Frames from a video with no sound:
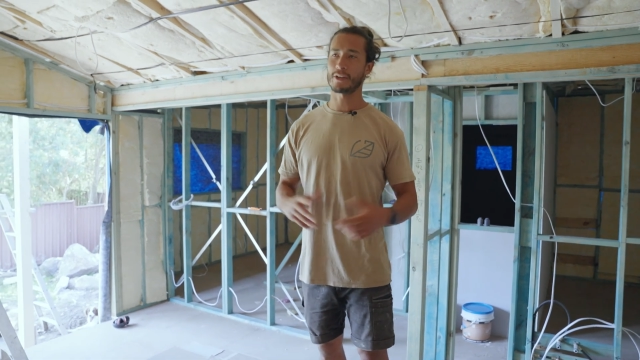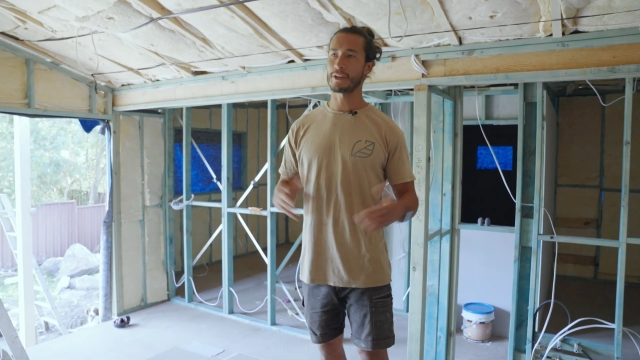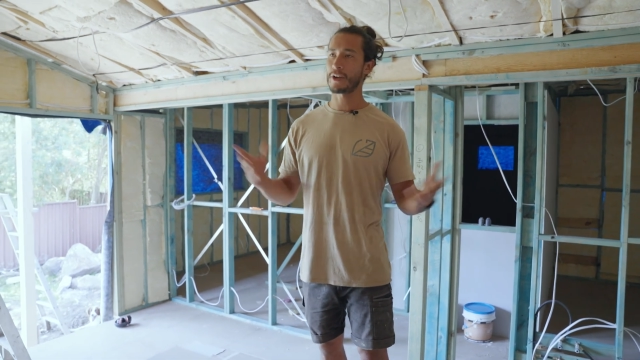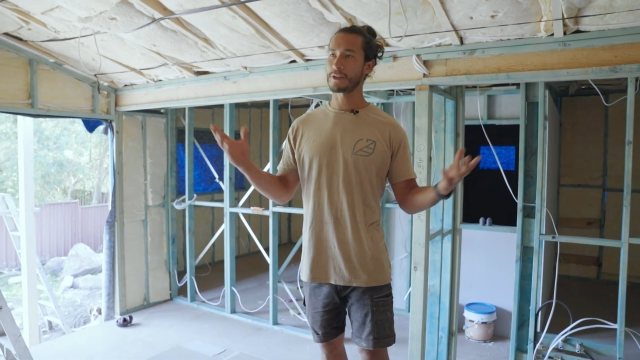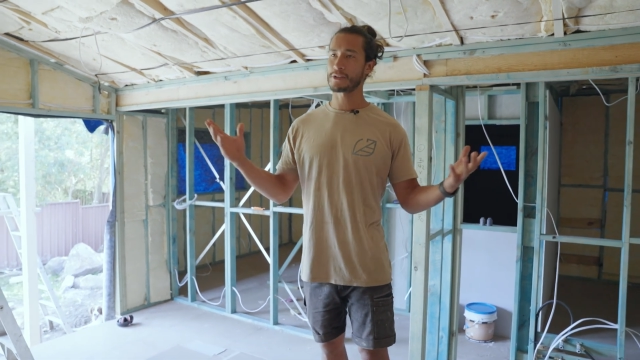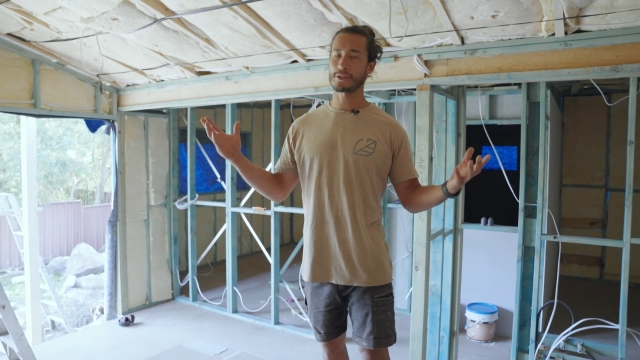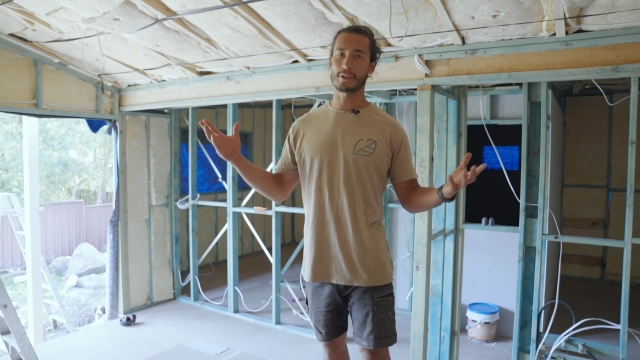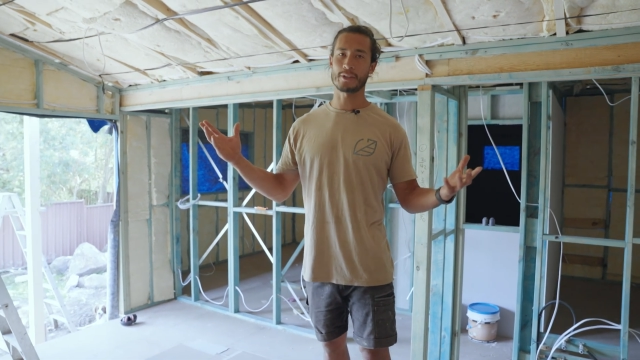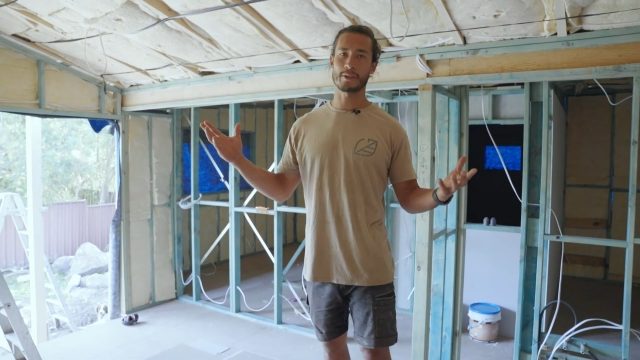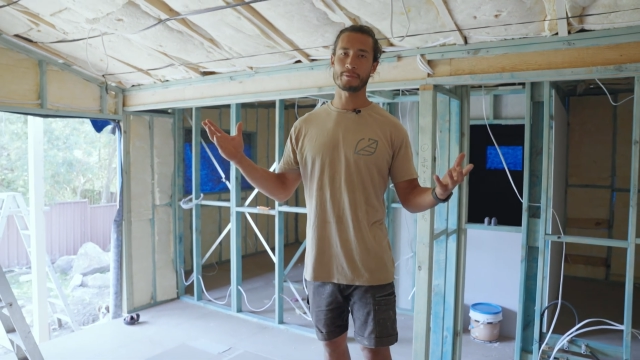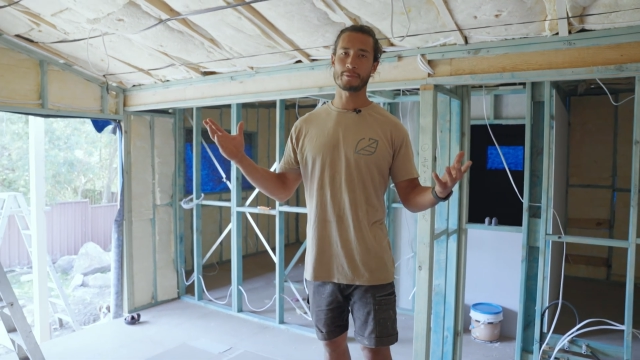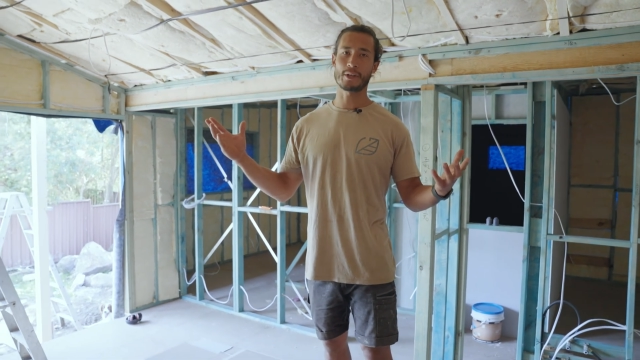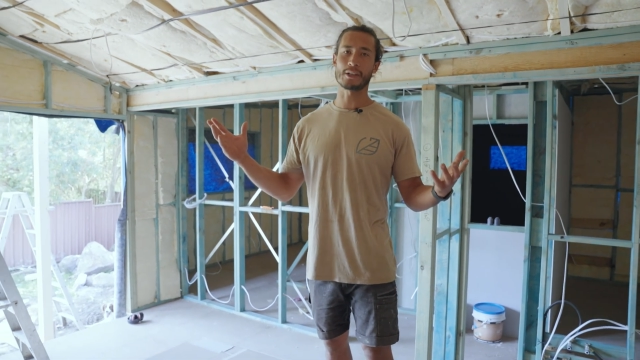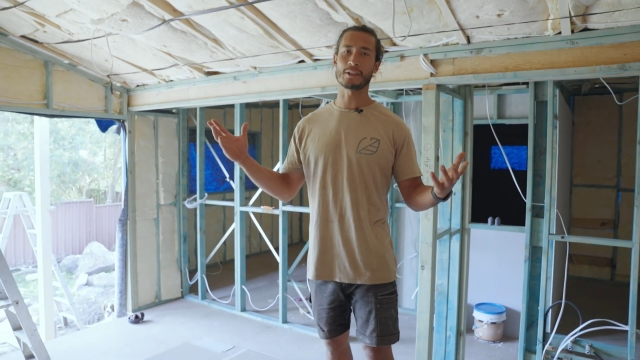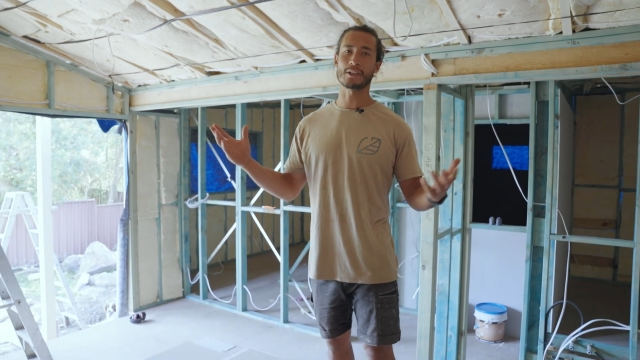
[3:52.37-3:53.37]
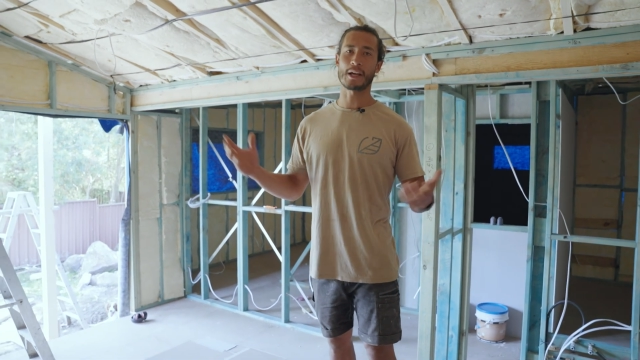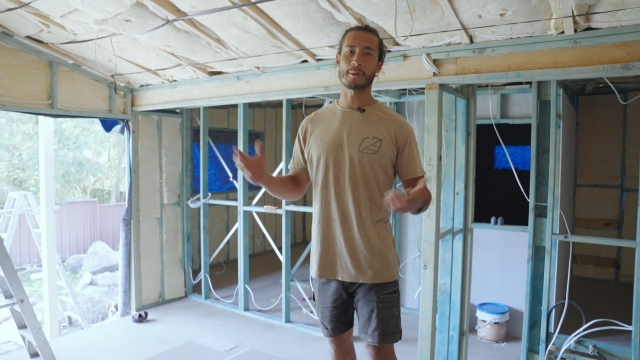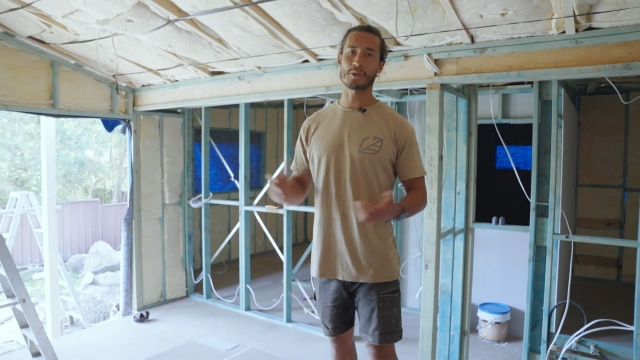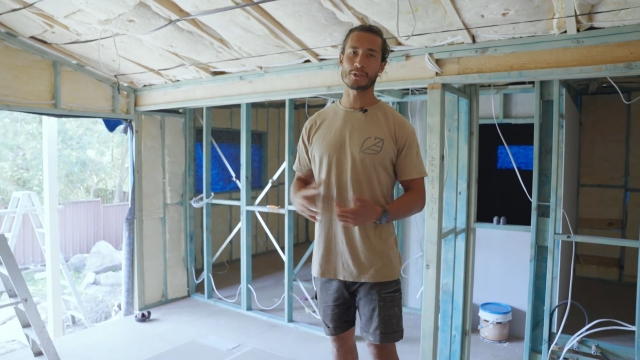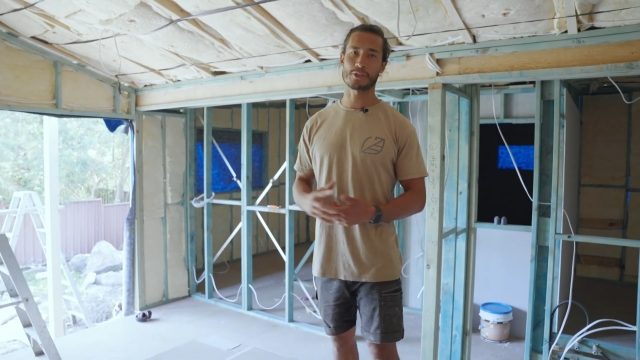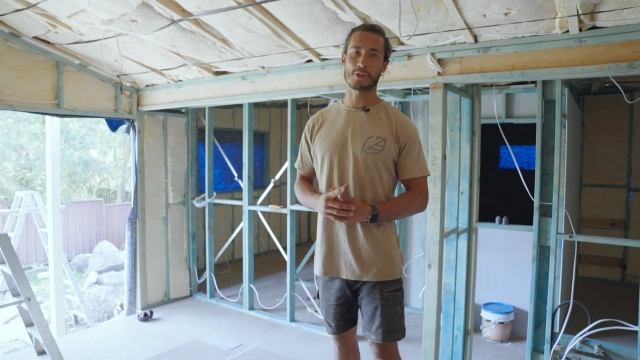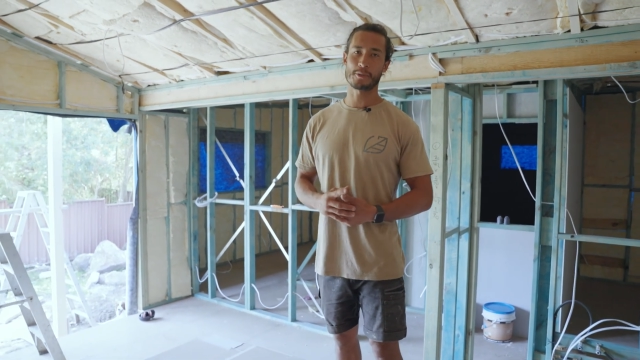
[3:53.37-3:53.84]
I know it's not a
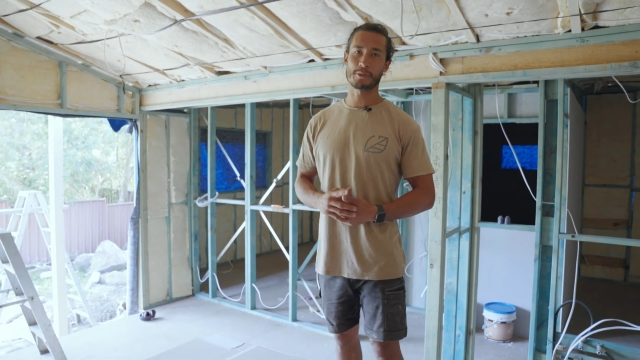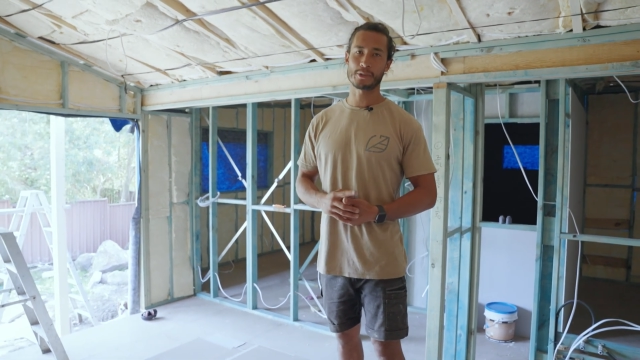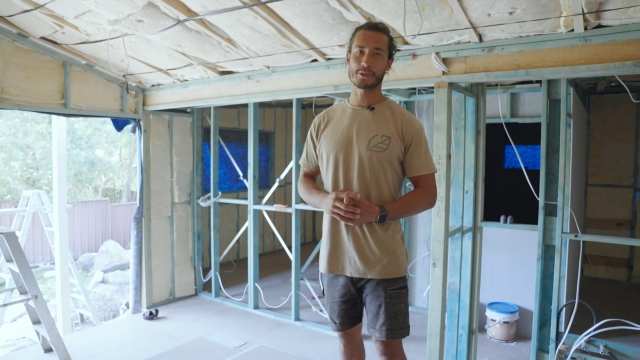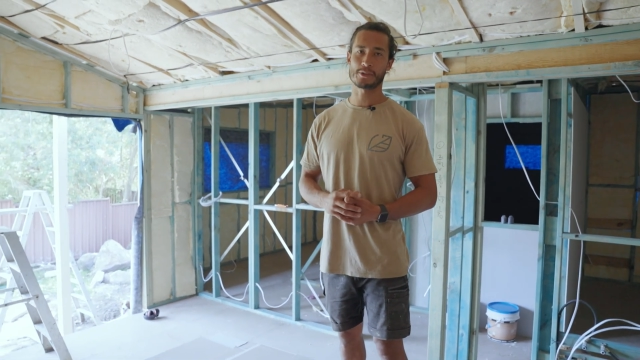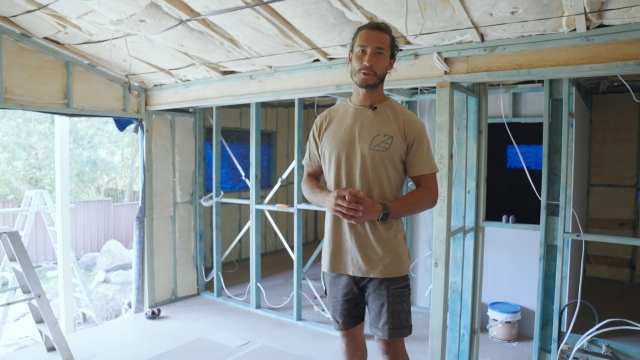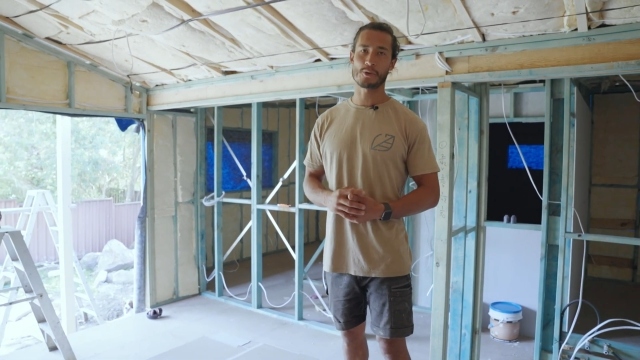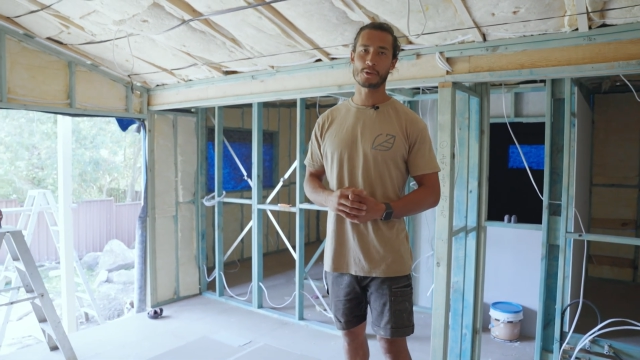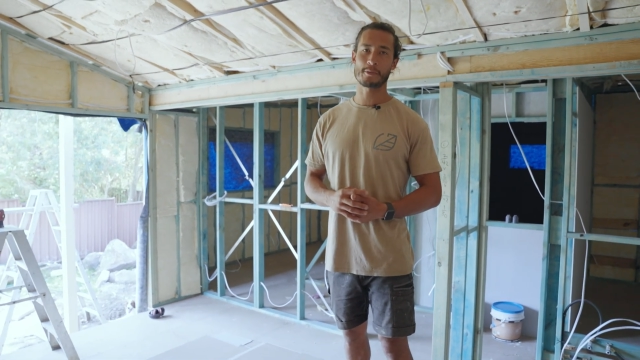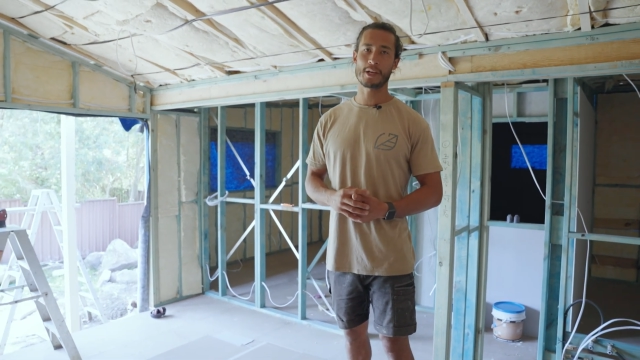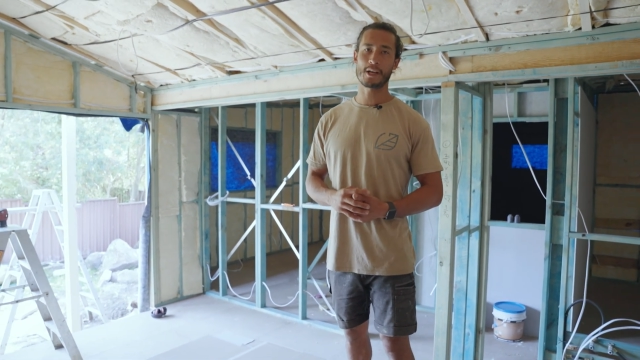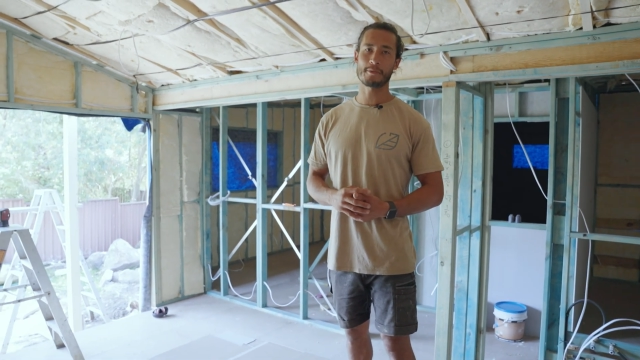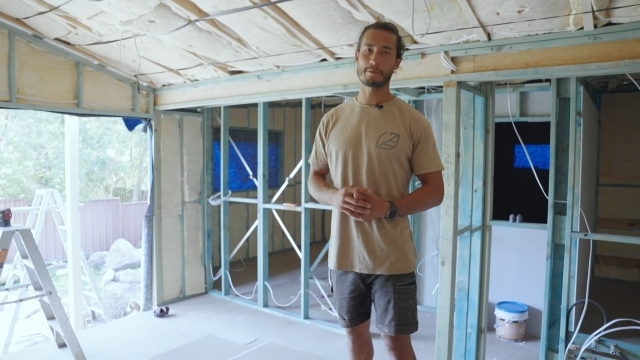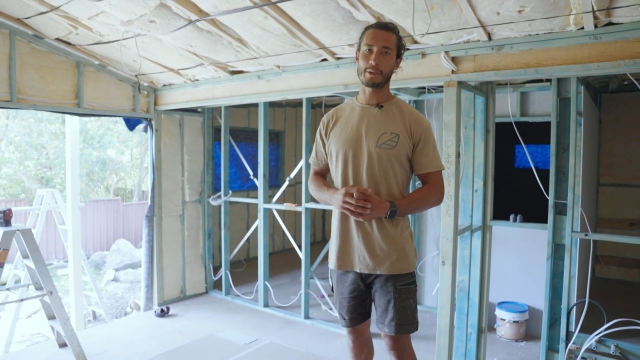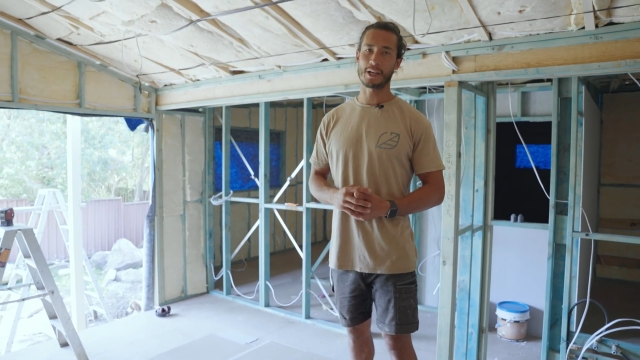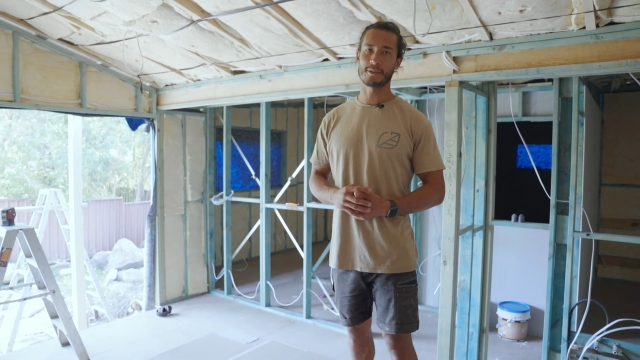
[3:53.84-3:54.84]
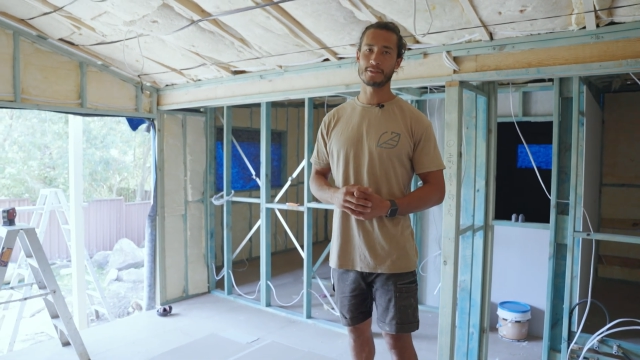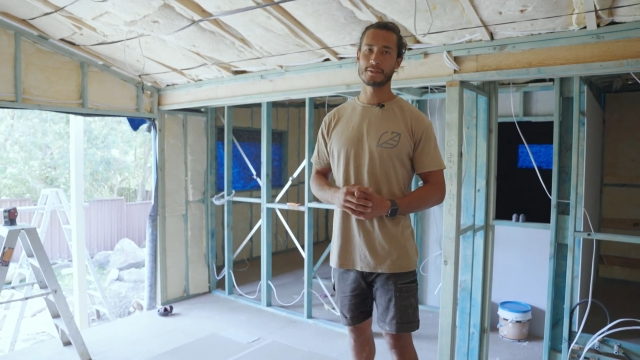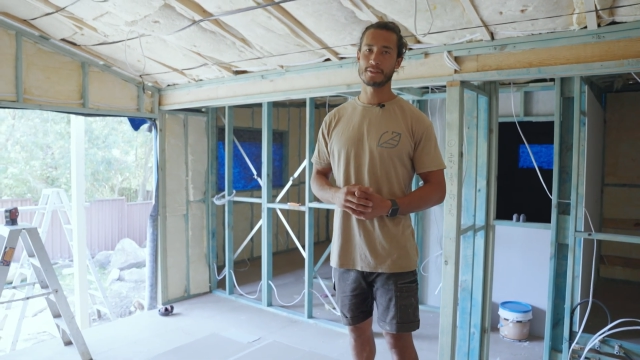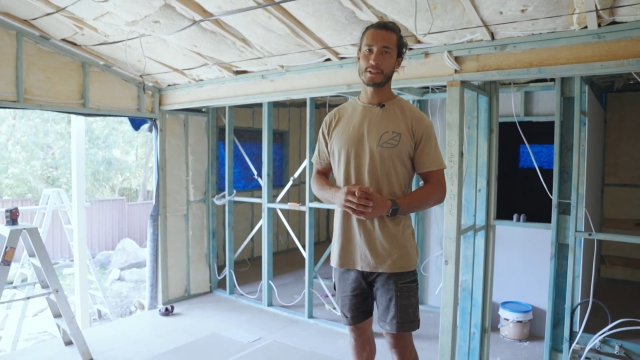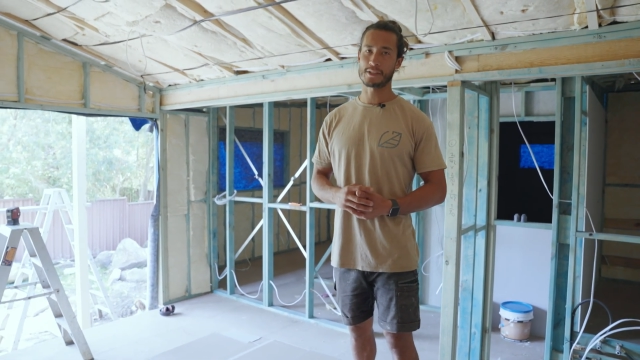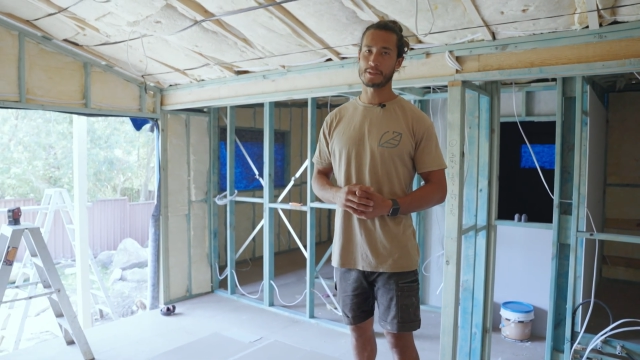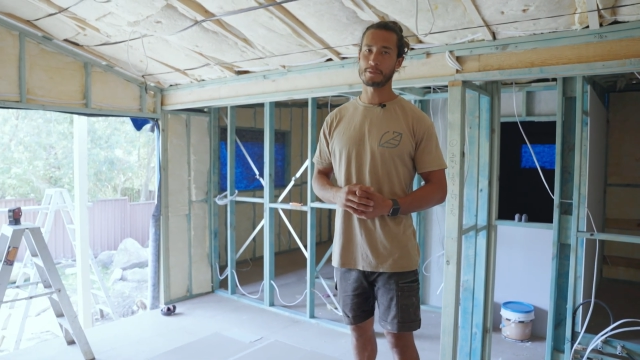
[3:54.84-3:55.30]
glamorous topic to talk about, but it's